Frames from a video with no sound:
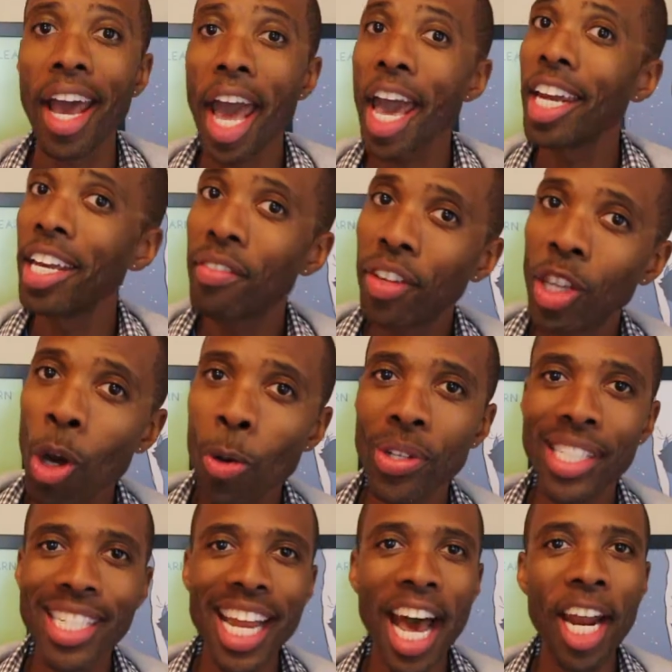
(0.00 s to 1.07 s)
And even though
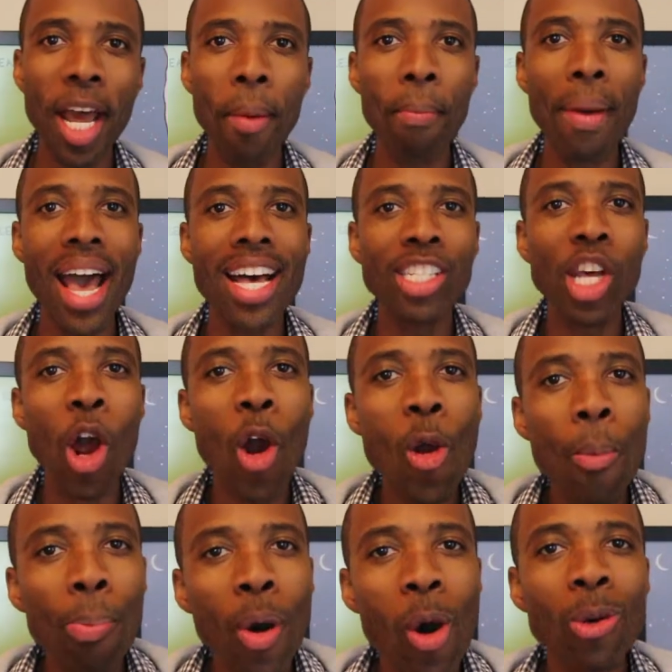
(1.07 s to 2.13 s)
it's not MS, her
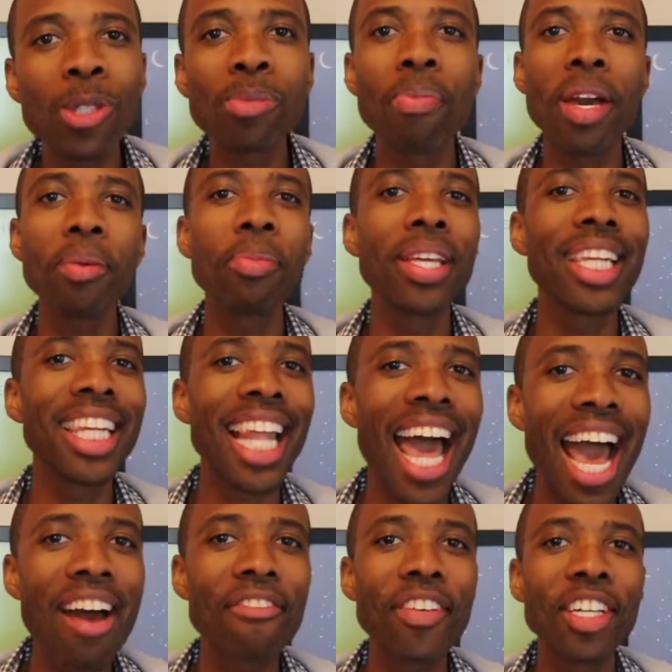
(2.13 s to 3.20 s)
posts make me
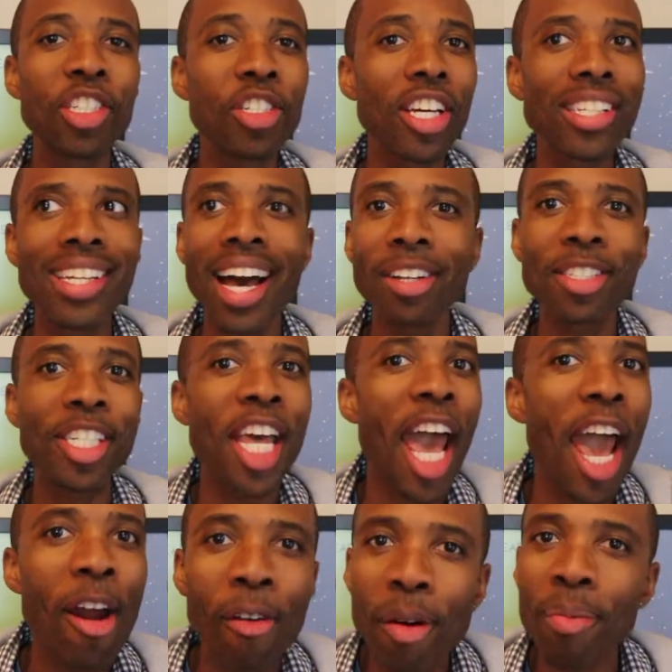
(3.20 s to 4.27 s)
laugh at just how
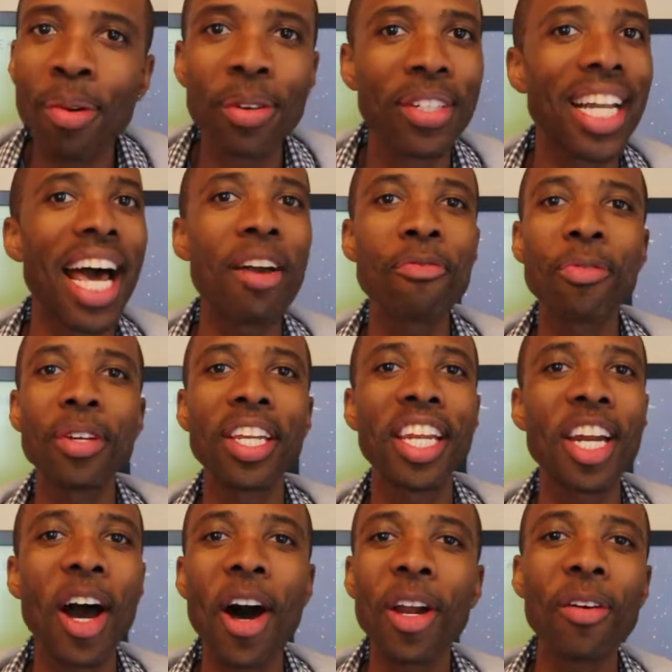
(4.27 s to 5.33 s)
terrible life with
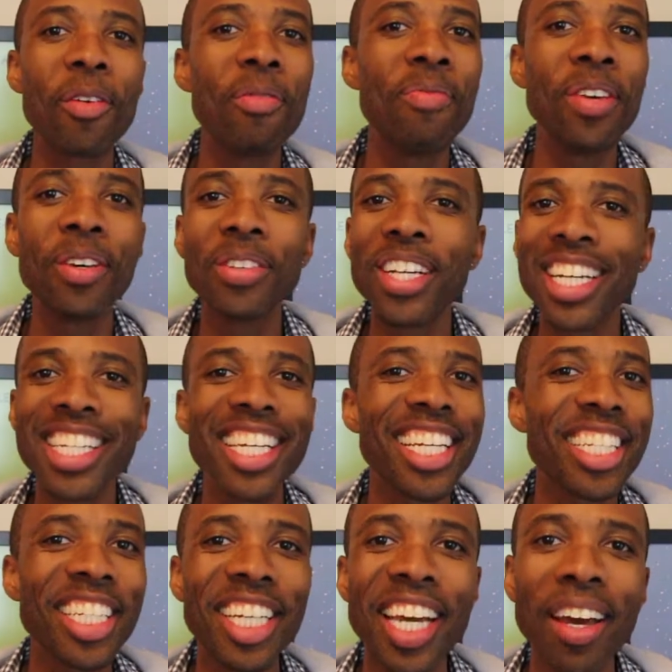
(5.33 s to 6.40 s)
an autoimmune
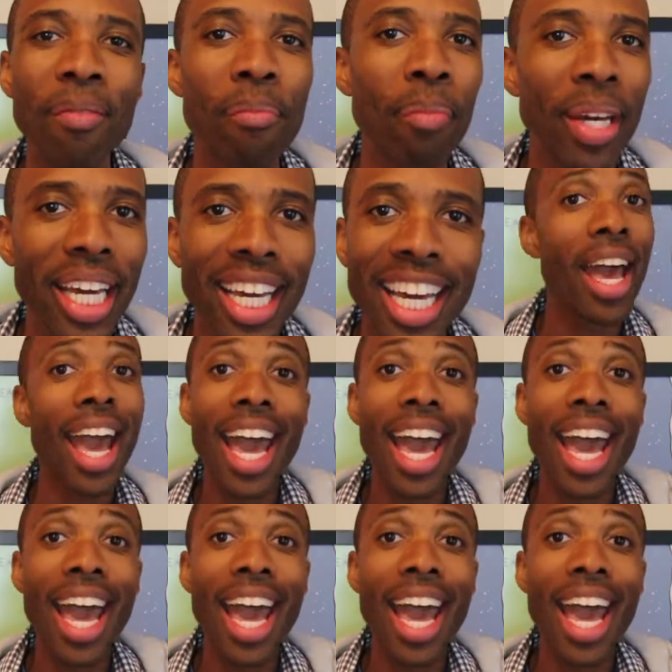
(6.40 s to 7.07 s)
condition can be.